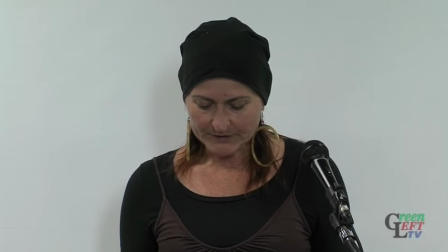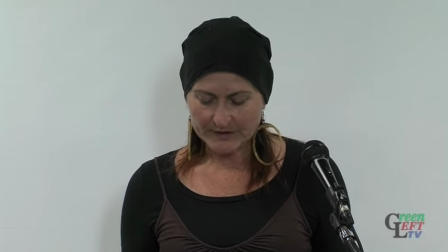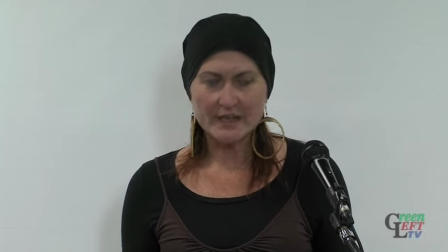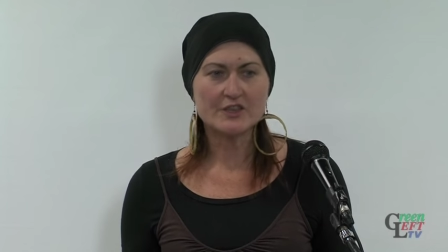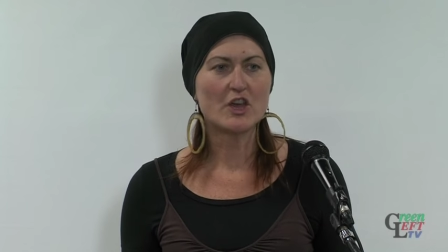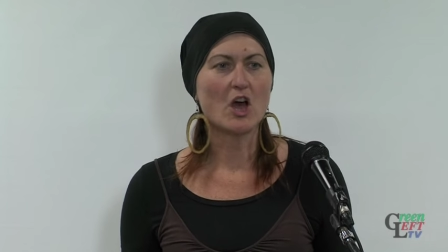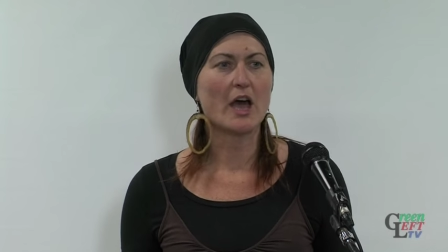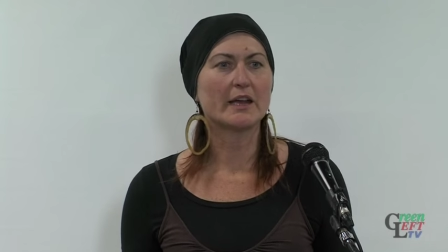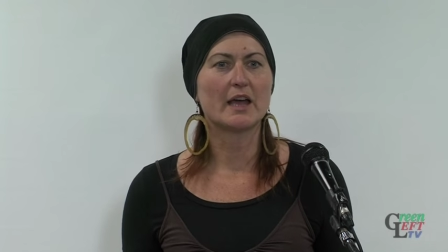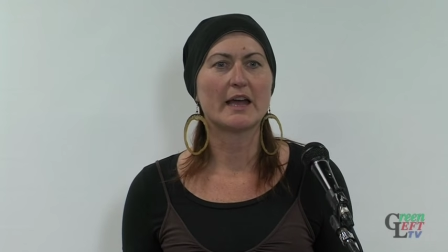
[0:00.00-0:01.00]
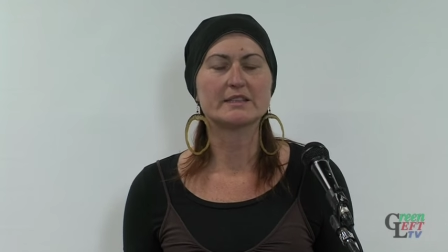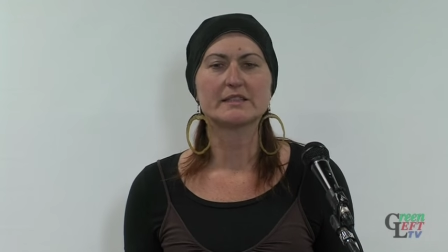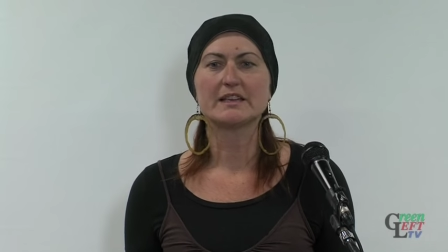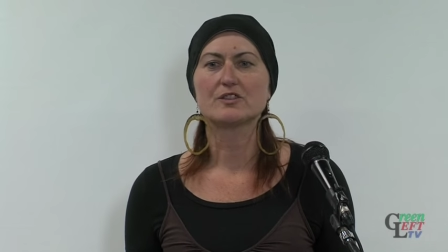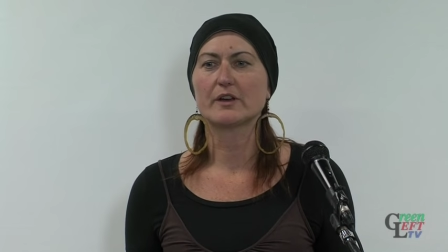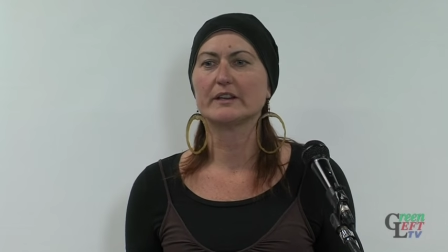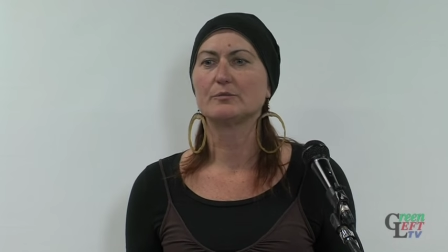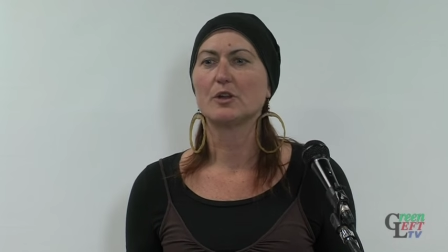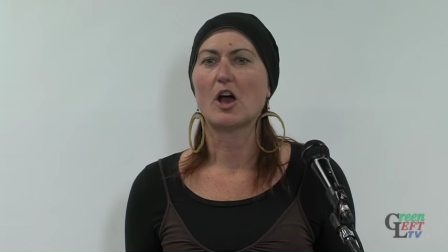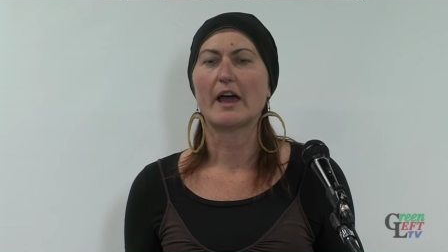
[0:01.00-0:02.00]
that actually highlights the
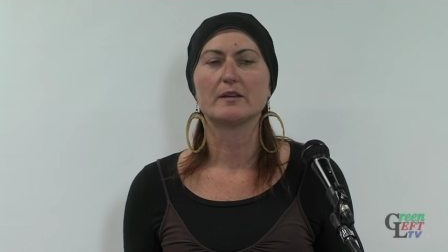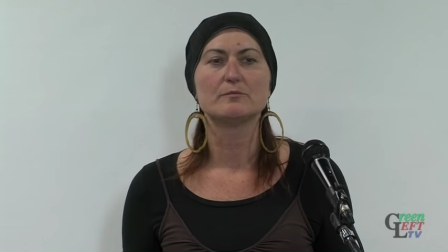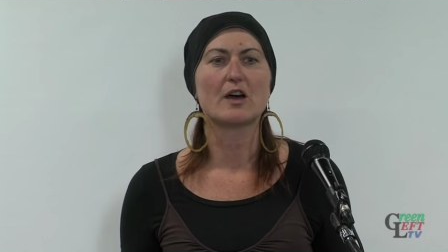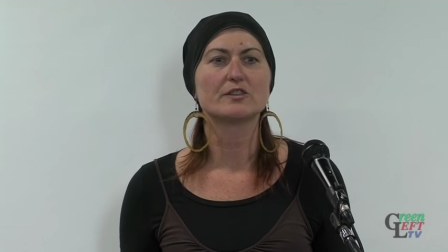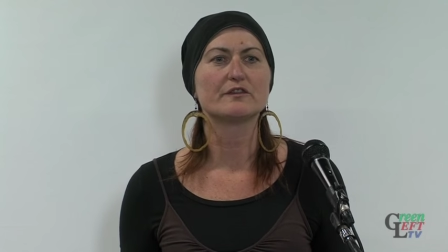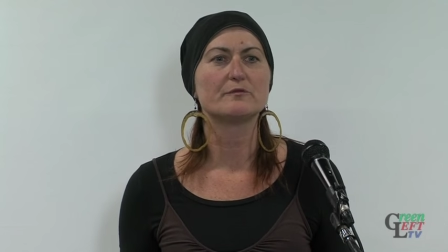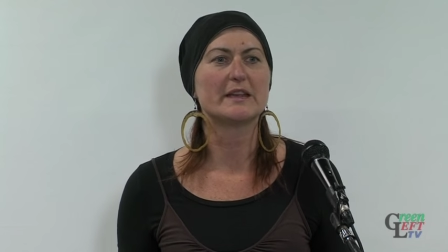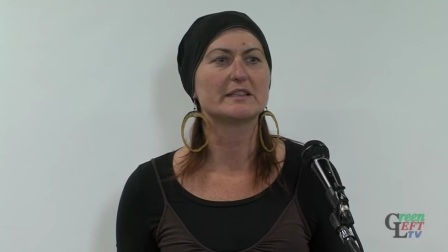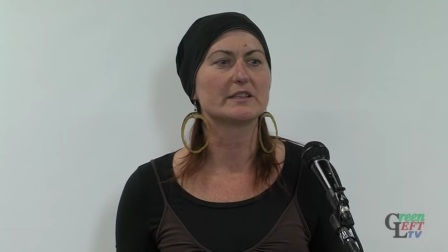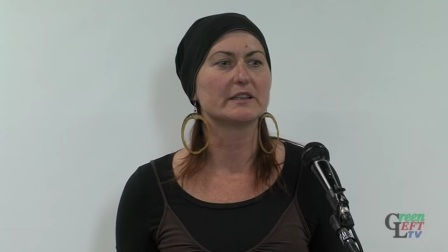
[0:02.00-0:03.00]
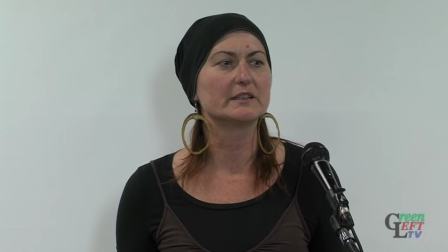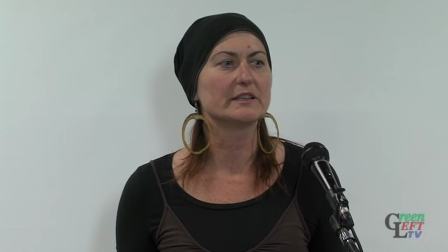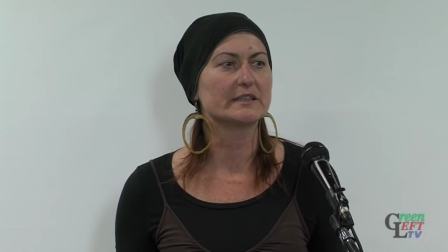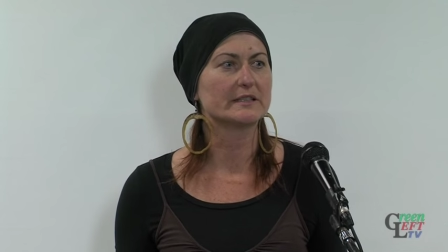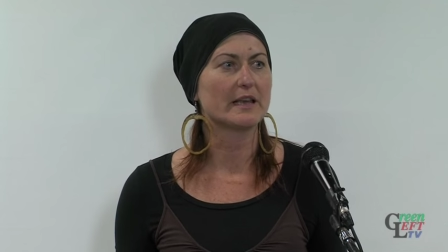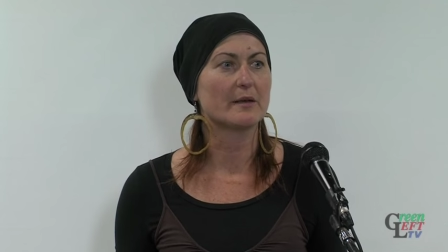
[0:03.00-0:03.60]
incredible high amount of mental illness